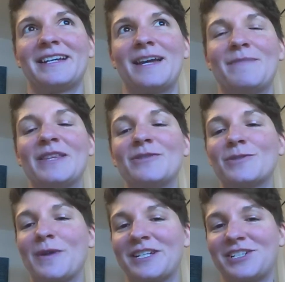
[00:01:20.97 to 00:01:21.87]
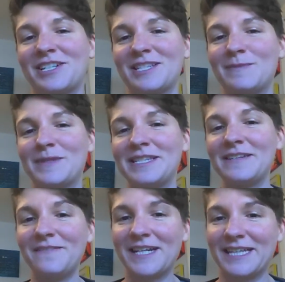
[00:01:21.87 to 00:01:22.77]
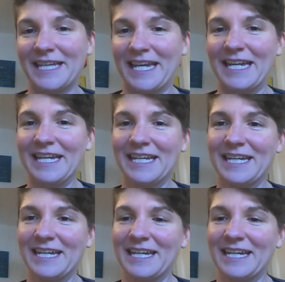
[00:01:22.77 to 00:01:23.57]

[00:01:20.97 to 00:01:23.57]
I made those questions specifically